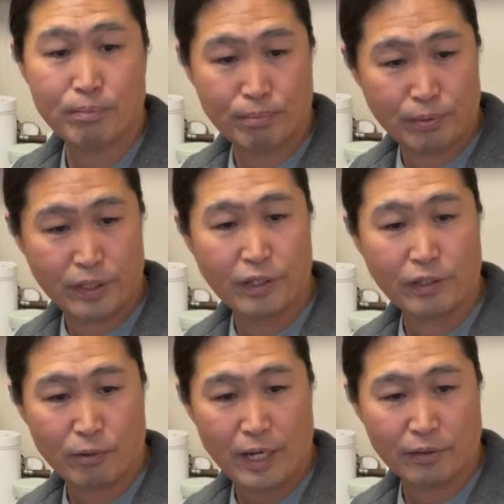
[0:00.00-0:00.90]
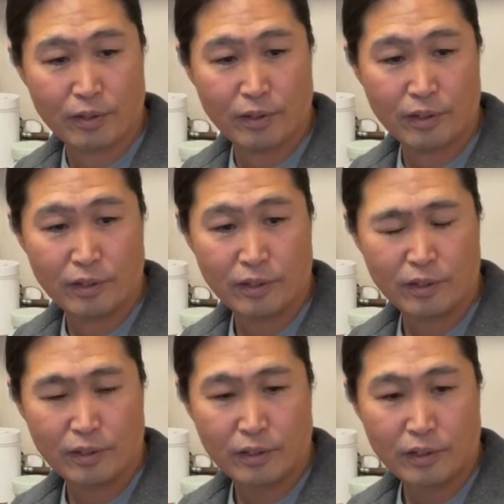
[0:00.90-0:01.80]
pretty good grinder.
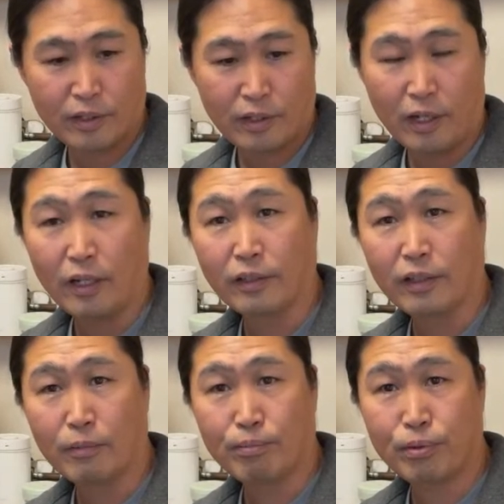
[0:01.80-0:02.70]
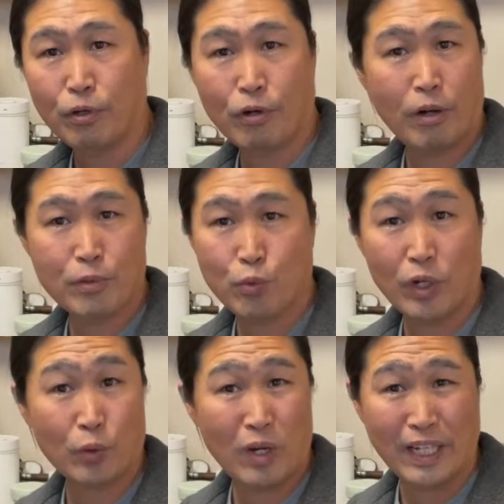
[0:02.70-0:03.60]
And the Pro comes
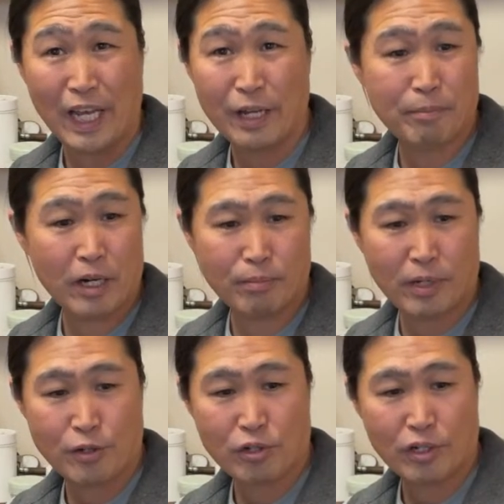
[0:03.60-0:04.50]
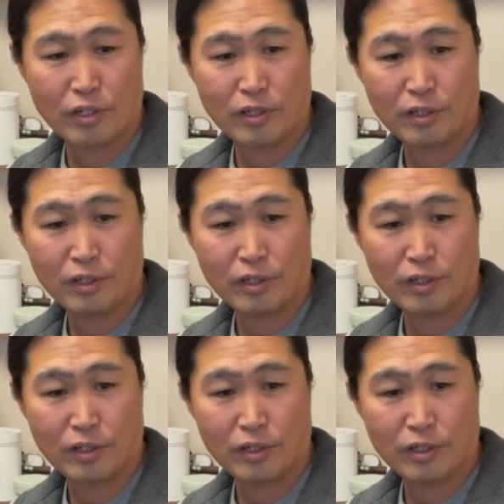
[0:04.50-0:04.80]
with what, 8 bar pressure?